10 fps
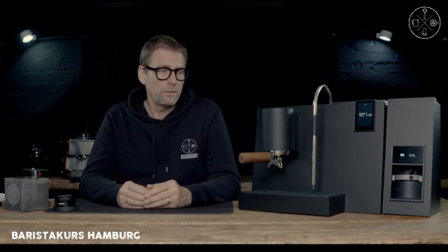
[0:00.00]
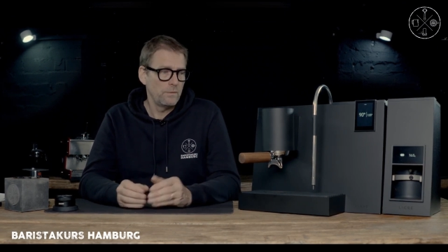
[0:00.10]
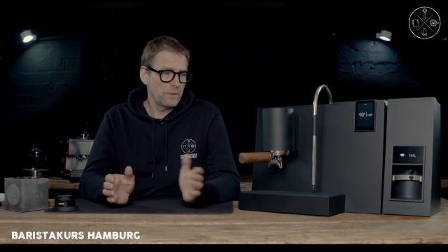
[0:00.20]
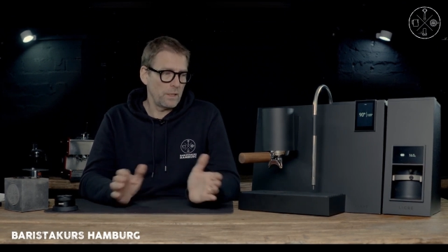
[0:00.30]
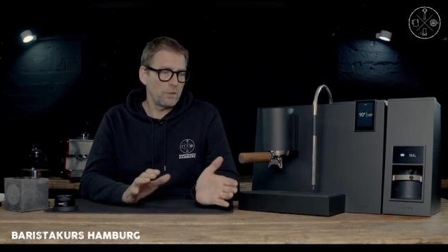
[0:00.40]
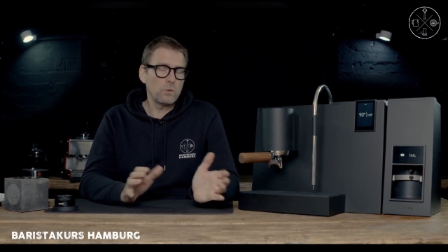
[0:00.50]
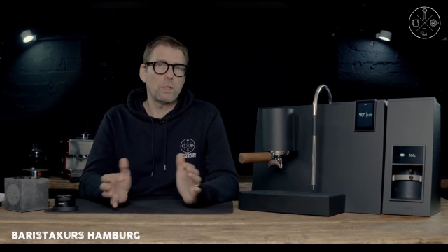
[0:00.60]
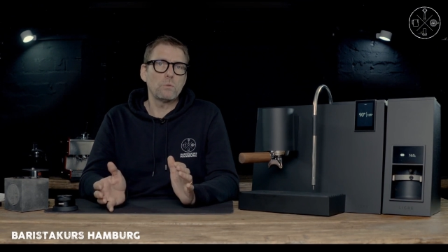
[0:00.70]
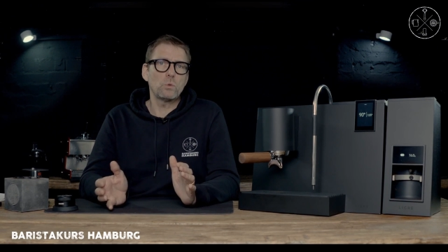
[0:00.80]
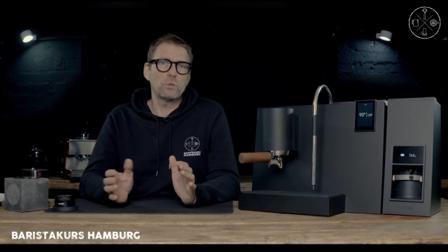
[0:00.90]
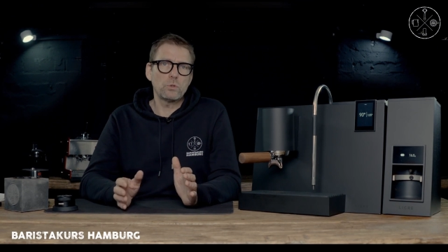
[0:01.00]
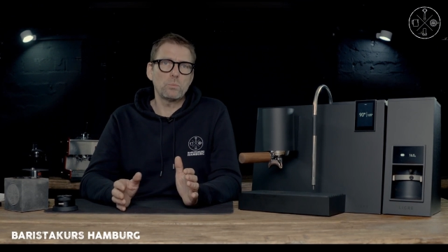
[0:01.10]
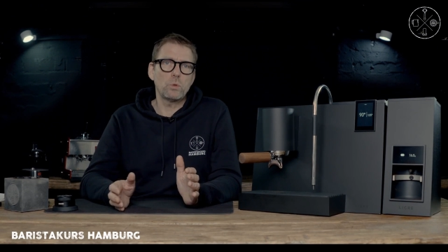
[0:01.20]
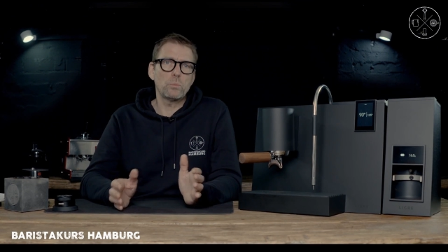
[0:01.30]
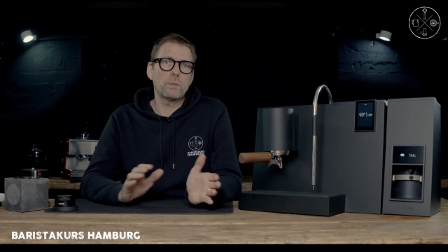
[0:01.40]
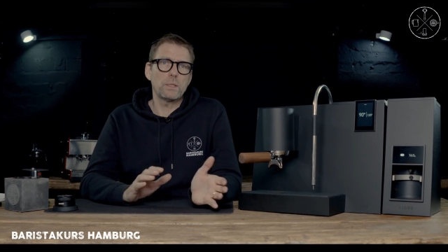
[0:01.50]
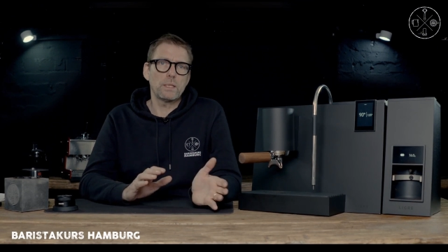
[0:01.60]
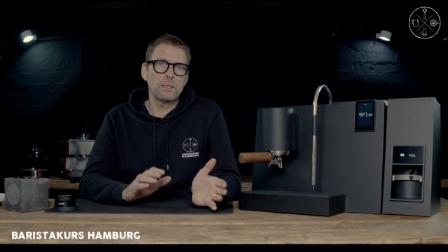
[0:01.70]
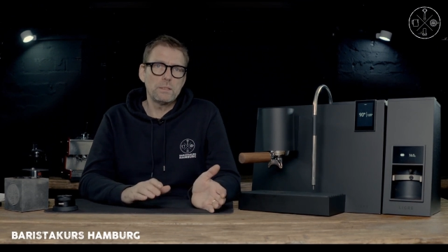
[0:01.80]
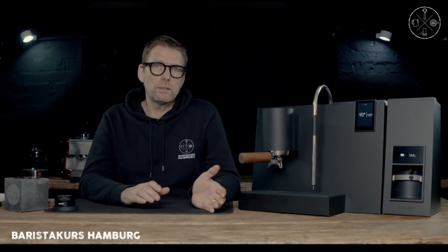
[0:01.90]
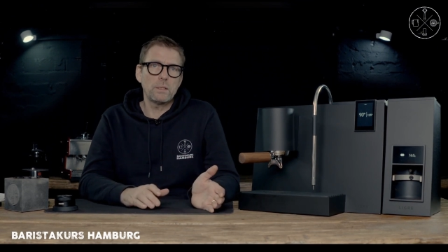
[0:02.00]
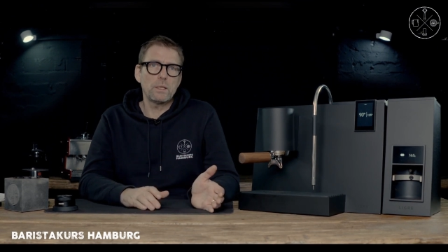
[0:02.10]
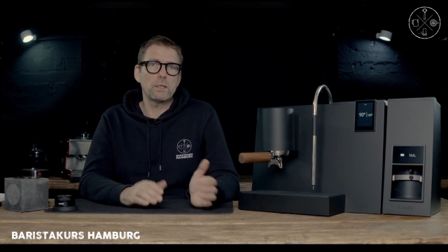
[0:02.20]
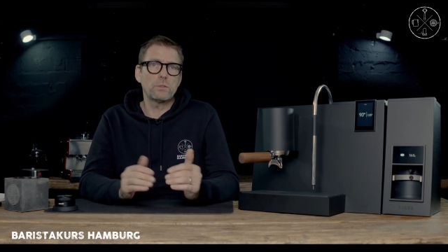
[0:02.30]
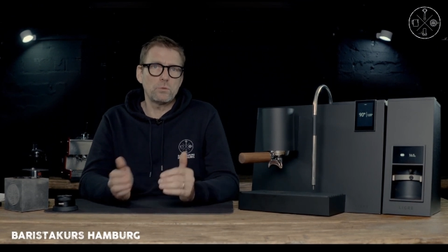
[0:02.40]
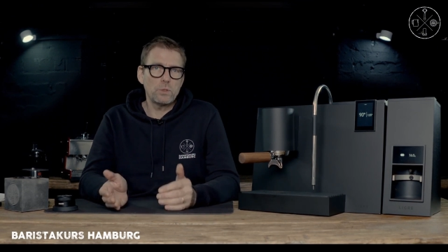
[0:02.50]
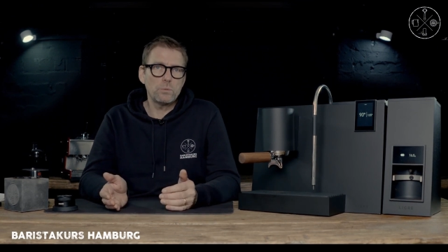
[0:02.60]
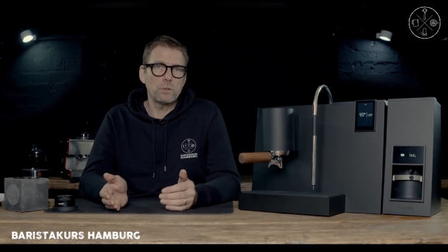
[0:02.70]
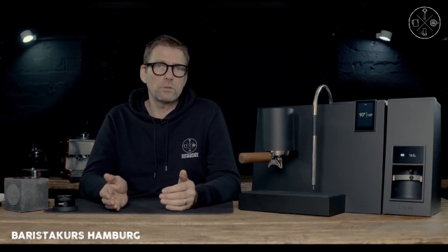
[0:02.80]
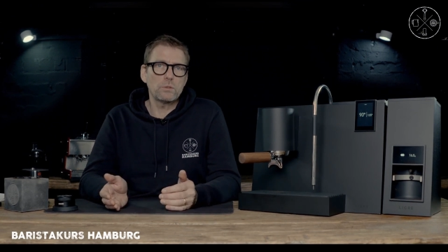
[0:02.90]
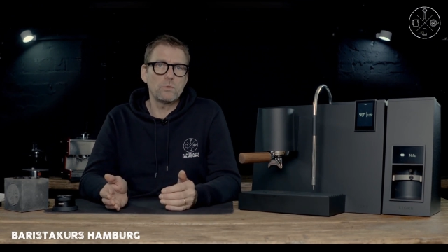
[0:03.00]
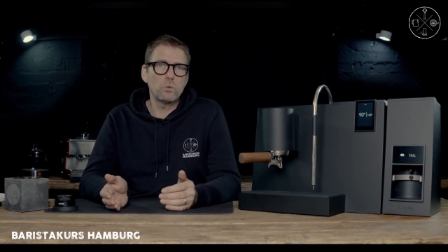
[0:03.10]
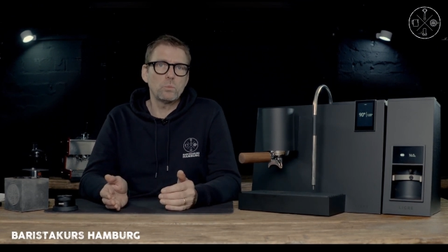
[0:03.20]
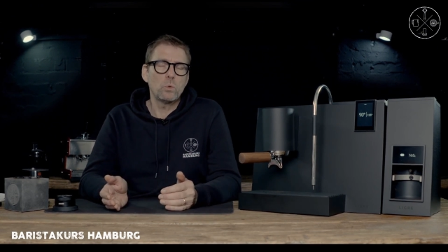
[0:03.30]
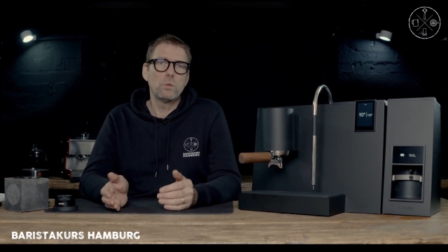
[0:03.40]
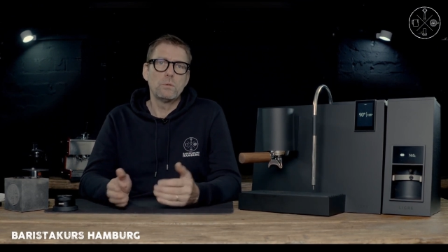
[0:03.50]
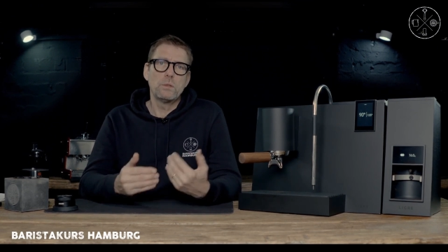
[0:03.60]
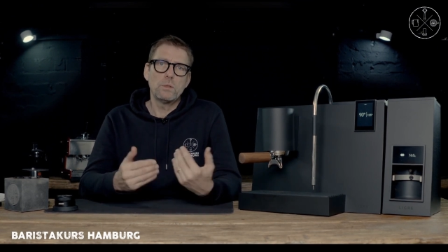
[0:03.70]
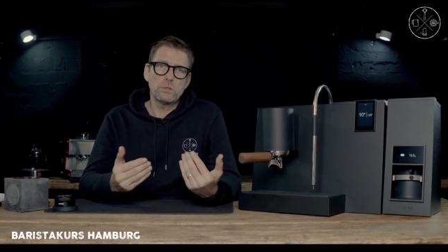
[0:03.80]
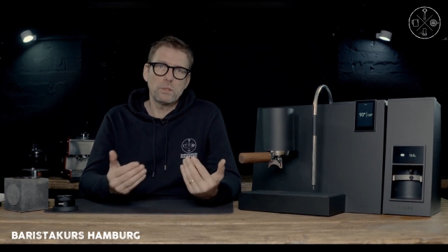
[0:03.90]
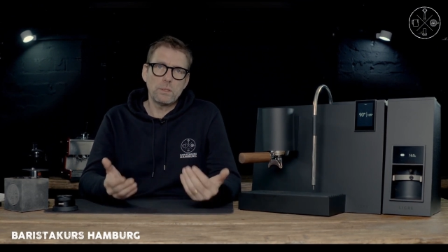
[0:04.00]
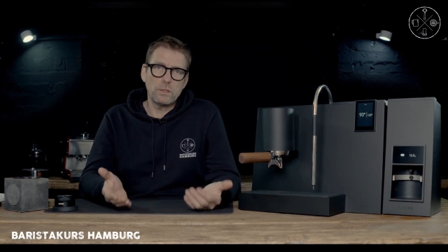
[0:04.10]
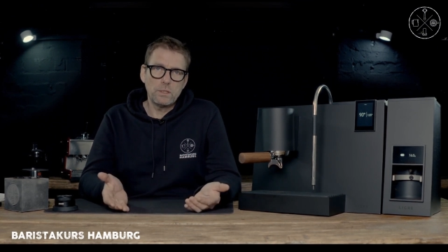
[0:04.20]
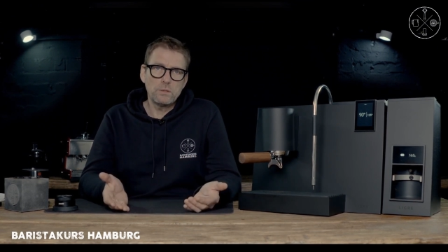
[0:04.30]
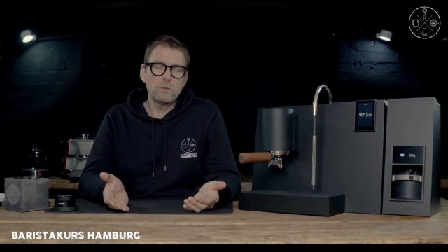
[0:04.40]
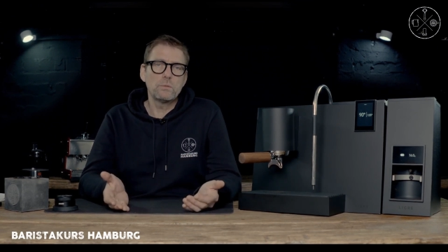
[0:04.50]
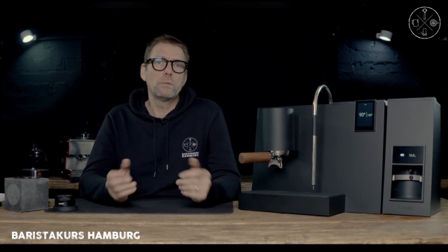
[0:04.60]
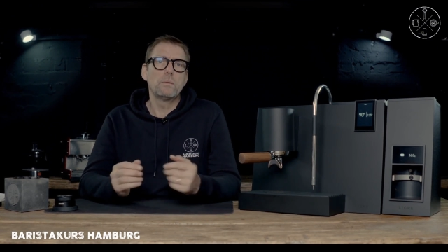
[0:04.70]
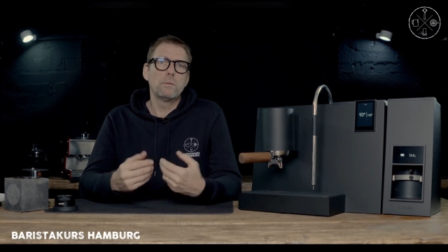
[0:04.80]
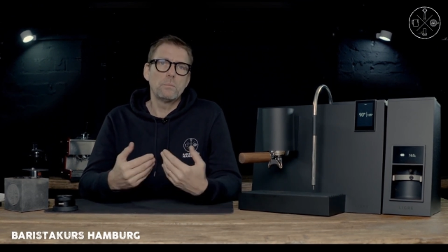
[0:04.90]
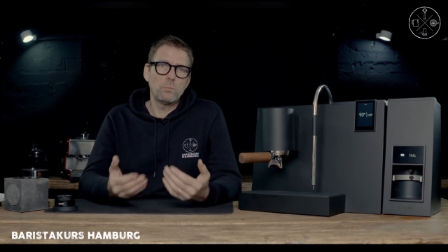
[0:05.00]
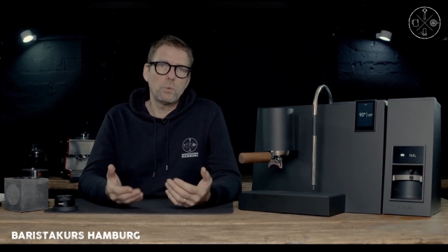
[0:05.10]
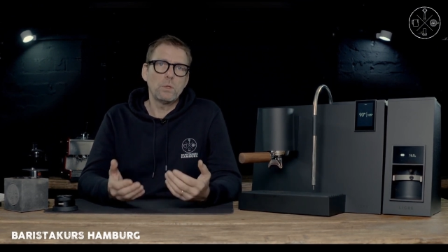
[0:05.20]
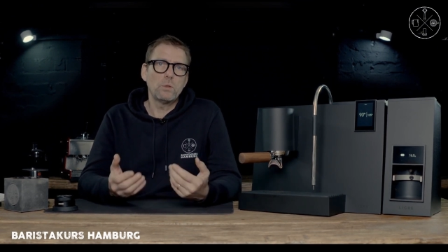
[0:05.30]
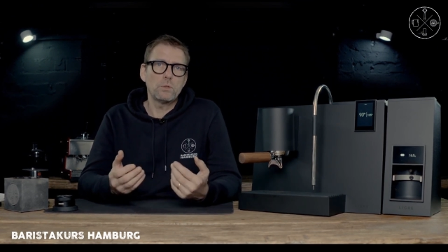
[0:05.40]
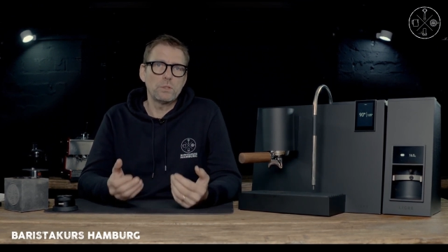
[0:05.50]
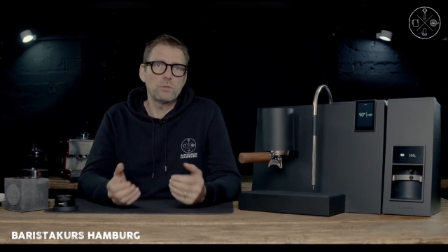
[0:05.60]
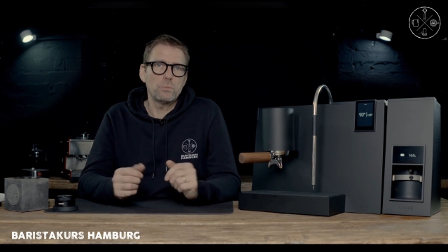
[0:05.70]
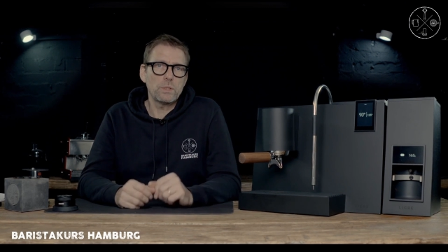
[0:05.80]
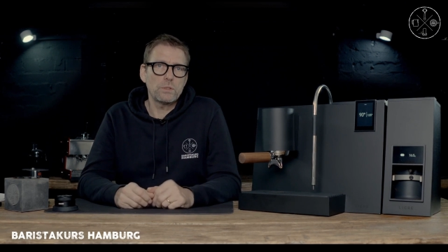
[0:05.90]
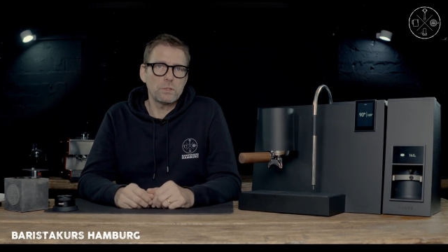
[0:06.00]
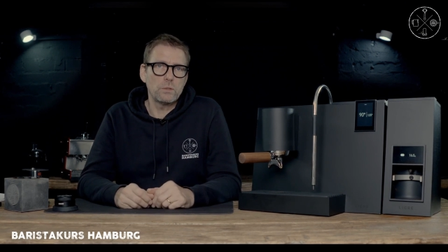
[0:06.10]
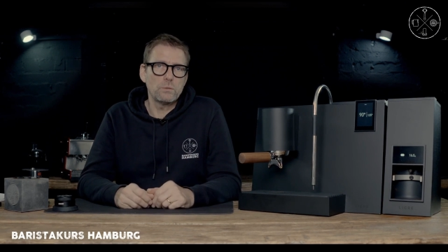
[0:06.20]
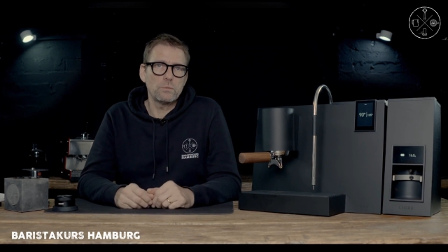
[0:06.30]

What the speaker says: Then you have also properly heated the last remnants of your portafilter and can pull a good espresso,